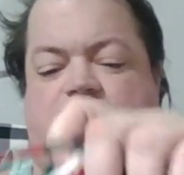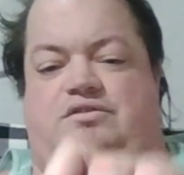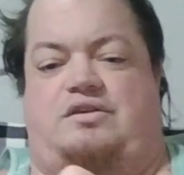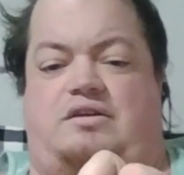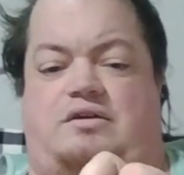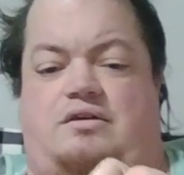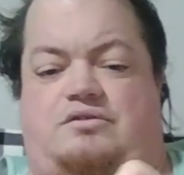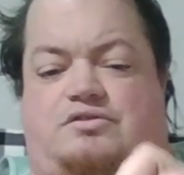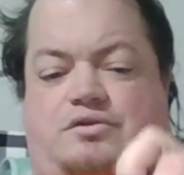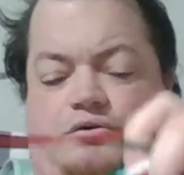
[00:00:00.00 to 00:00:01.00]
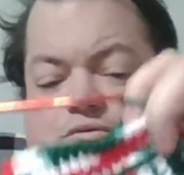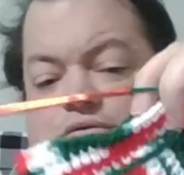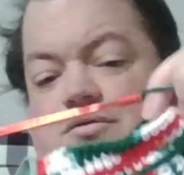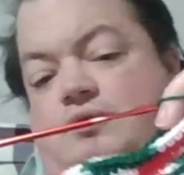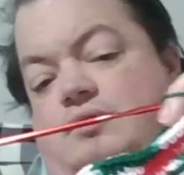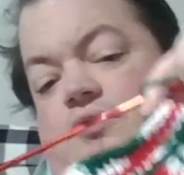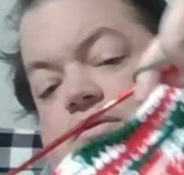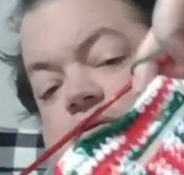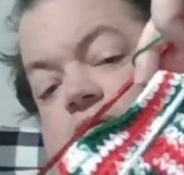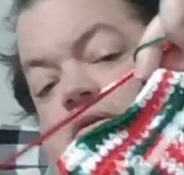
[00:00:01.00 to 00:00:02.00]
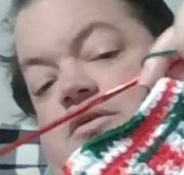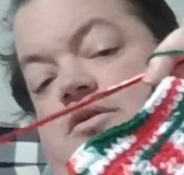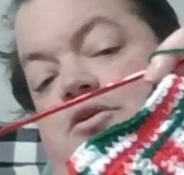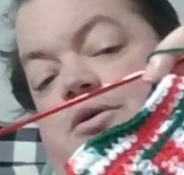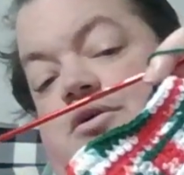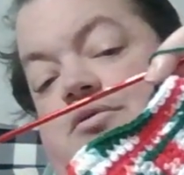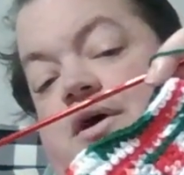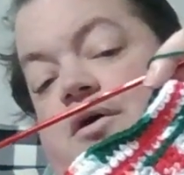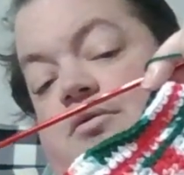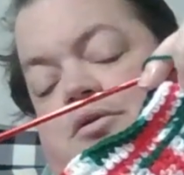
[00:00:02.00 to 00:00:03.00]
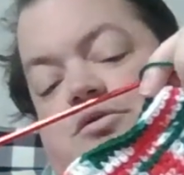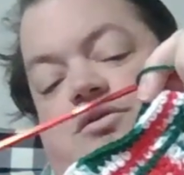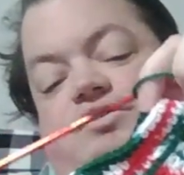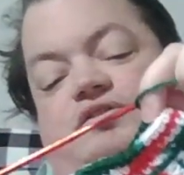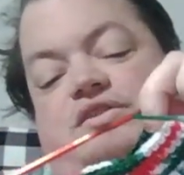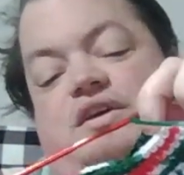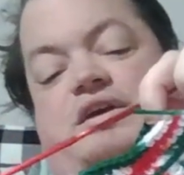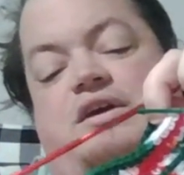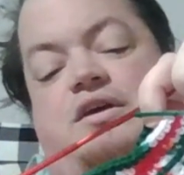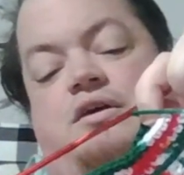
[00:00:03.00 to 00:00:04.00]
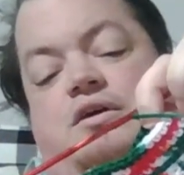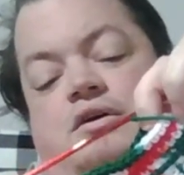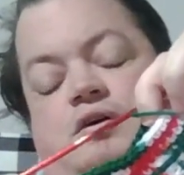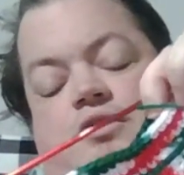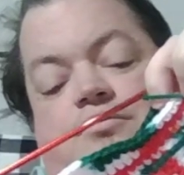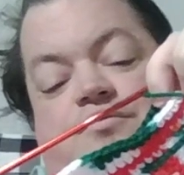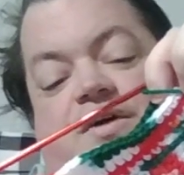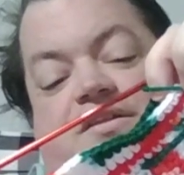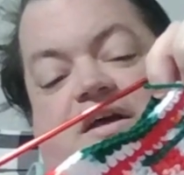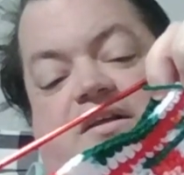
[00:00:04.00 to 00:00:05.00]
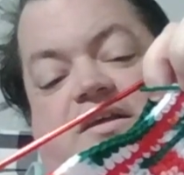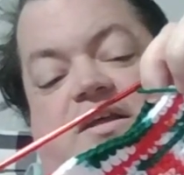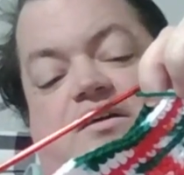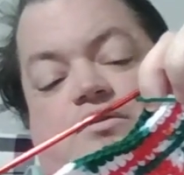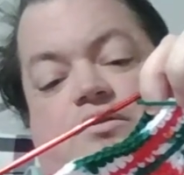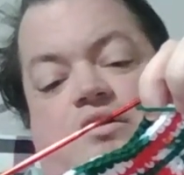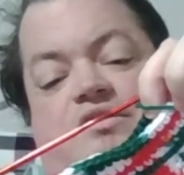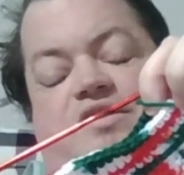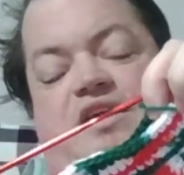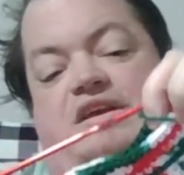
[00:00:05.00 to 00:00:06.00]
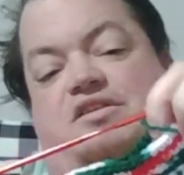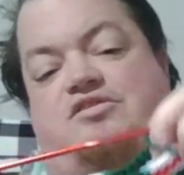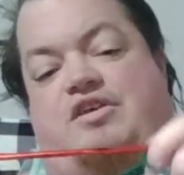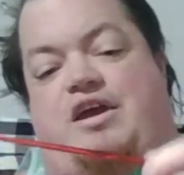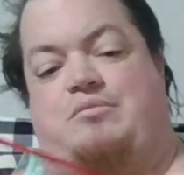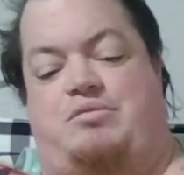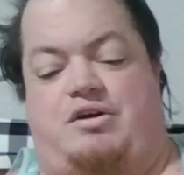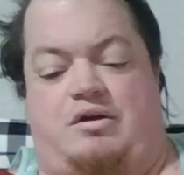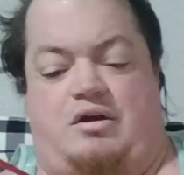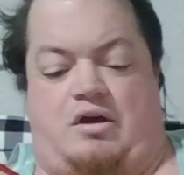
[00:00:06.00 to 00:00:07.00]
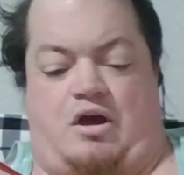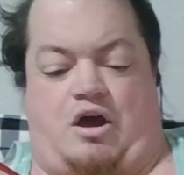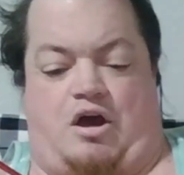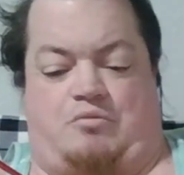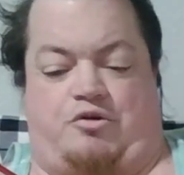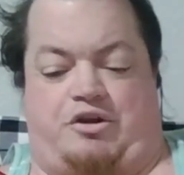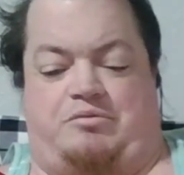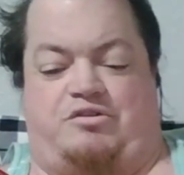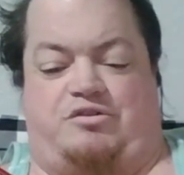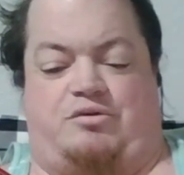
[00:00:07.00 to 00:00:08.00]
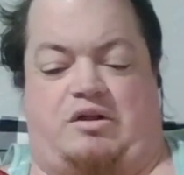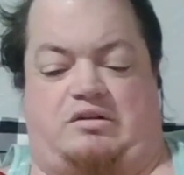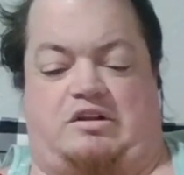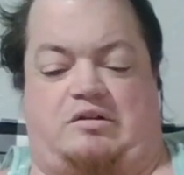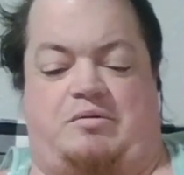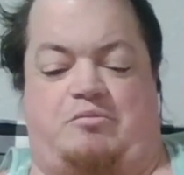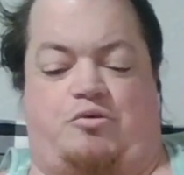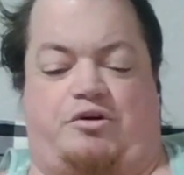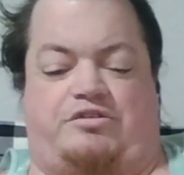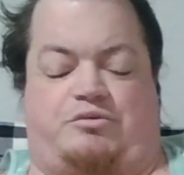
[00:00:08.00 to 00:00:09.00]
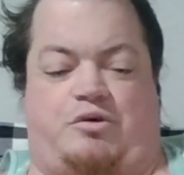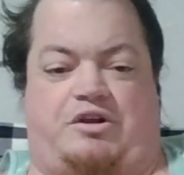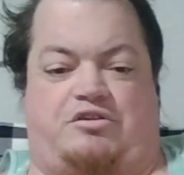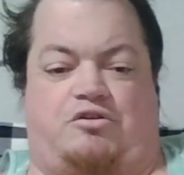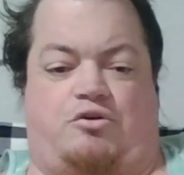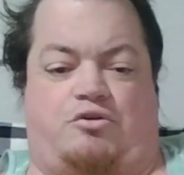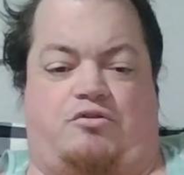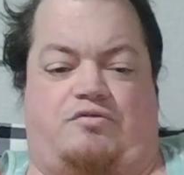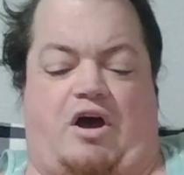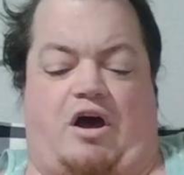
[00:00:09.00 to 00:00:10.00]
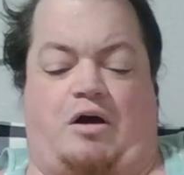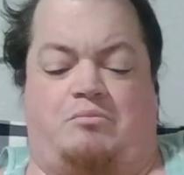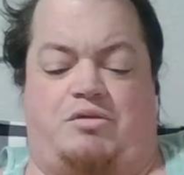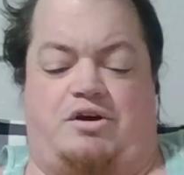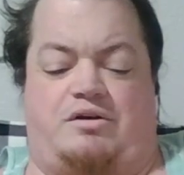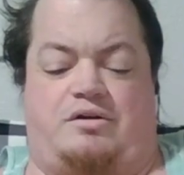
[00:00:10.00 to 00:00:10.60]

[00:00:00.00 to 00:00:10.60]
Let's see. So you, you can see we've got that heel taking shape. We're going to do a little bit more because I want it to curve up